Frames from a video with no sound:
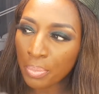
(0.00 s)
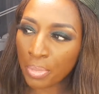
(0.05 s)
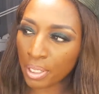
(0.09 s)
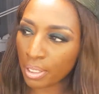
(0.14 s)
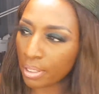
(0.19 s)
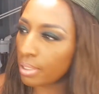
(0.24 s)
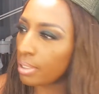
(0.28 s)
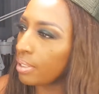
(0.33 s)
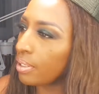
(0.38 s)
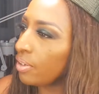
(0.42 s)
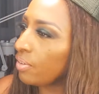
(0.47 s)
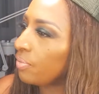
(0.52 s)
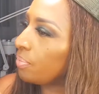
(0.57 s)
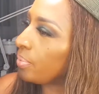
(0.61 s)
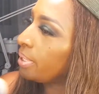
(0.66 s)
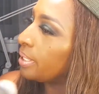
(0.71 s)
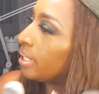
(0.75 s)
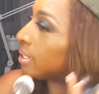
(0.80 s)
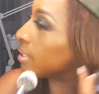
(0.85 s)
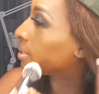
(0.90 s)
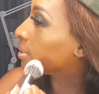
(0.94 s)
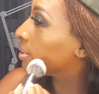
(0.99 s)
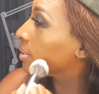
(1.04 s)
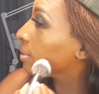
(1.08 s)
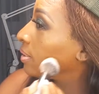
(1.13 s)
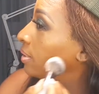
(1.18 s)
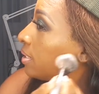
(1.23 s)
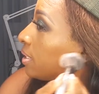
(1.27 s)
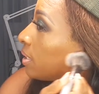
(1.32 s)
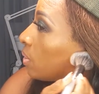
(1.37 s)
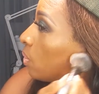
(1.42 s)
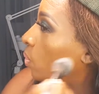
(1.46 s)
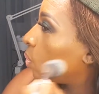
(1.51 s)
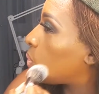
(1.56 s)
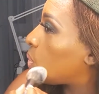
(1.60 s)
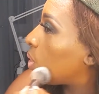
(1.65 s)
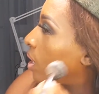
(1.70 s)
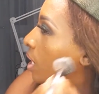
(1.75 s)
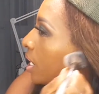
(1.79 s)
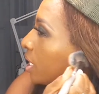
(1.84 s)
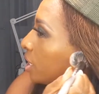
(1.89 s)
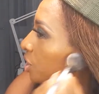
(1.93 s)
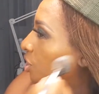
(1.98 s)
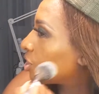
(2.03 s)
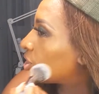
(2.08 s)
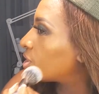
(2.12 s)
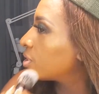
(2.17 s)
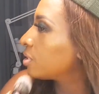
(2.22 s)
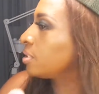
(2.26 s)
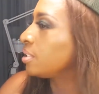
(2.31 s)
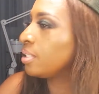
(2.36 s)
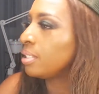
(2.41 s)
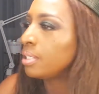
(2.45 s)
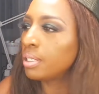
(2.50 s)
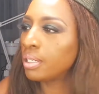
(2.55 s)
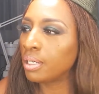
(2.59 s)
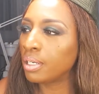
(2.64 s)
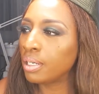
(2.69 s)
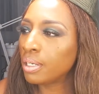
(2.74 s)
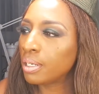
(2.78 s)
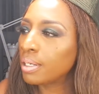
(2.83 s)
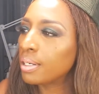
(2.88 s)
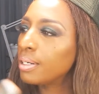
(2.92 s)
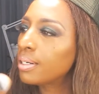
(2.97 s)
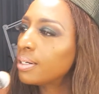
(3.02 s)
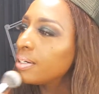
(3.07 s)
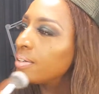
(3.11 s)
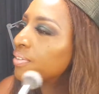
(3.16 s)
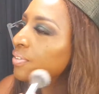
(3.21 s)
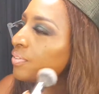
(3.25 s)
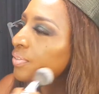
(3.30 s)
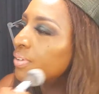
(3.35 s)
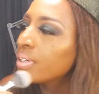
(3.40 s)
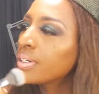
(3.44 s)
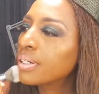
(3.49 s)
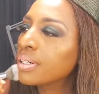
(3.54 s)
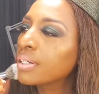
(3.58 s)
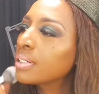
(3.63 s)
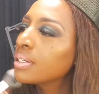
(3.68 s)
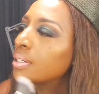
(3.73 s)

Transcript: I'm going to give me a little wash of